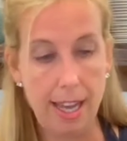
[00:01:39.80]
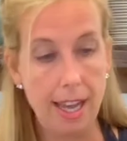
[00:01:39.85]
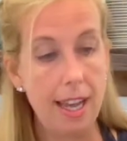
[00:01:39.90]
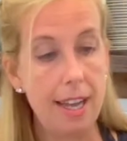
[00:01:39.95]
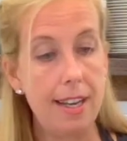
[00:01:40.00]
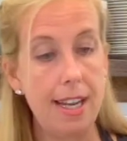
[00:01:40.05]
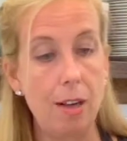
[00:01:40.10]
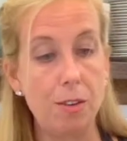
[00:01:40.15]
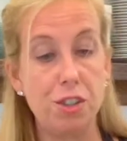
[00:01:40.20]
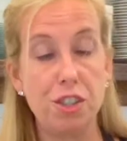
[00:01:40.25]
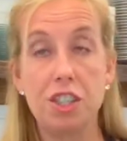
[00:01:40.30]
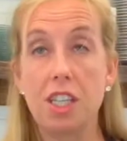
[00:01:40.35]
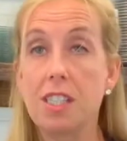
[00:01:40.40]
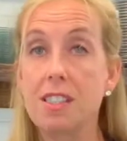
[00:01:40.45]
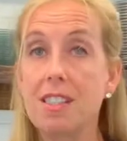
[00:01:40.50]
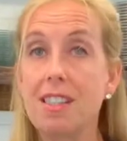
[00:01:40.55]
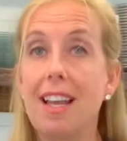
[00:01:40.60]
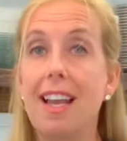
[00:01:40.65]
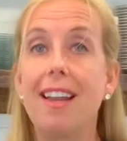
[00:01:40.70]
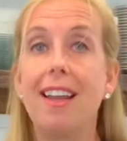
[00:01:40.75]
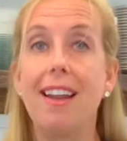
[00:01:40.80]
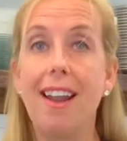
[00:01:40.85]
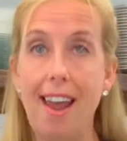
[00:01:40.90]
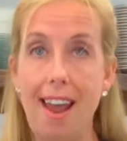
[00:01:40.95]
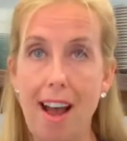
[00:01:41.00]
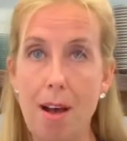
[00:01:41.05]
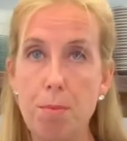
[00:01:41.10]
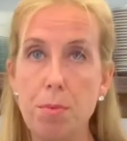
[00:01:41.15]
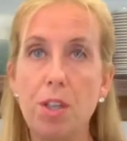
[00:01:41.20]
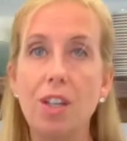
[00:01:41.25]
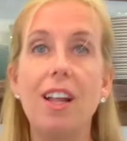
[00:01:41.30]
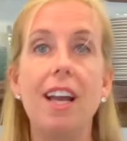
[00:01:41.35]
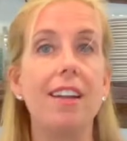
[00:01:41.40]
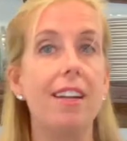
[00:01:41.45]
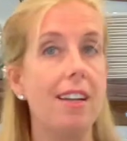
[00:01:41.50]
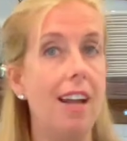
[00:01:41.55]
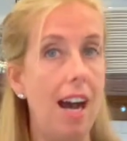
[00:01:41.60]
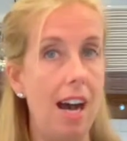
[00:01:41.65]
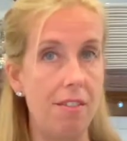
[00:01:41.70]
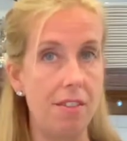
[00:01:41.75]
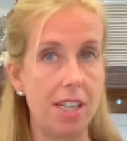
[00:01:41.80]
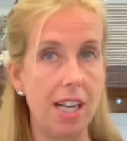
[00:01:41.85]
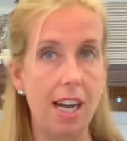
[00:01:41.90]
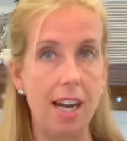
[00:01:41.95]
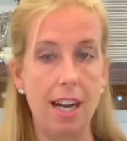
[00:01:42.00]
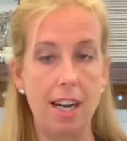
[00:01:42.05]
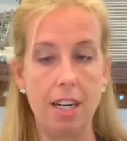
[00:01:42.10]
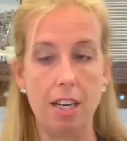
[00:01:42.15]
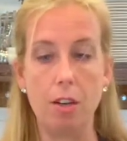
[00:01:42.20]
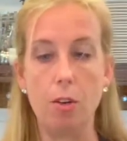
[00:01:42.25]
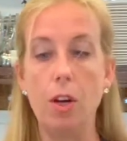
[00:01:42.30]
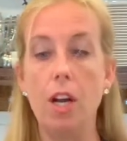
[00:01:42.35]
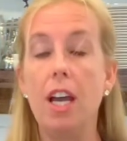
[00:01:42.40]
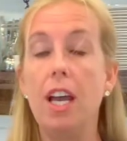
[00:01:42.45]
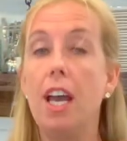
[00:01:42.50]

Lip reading: Now, just like an apple and an avocado,